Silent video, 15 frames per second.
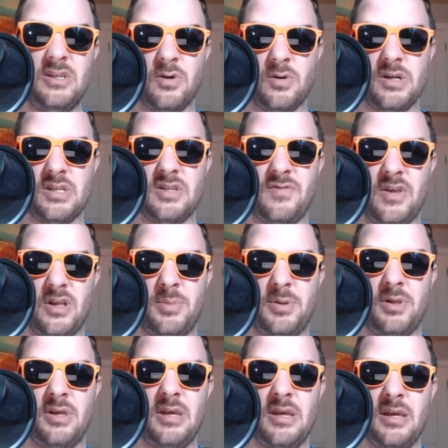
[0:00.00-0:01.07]
Horn is
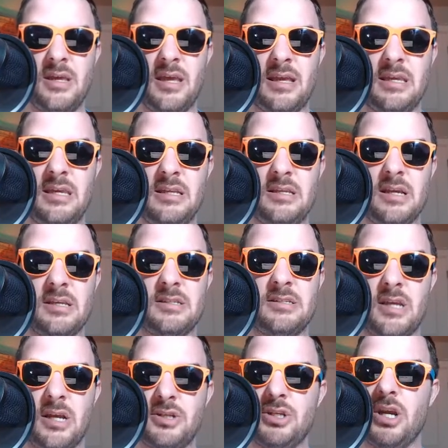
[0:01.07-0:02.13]
available, he does
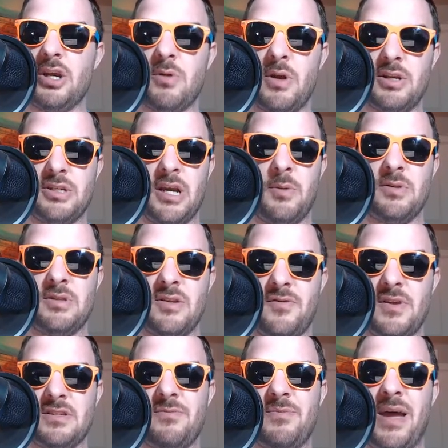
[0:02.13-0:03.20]
such a great job with
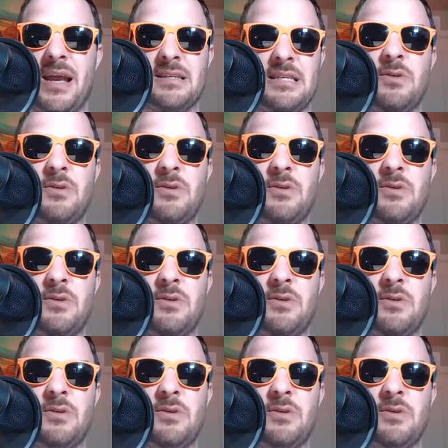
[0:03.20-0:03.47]
defensive backs.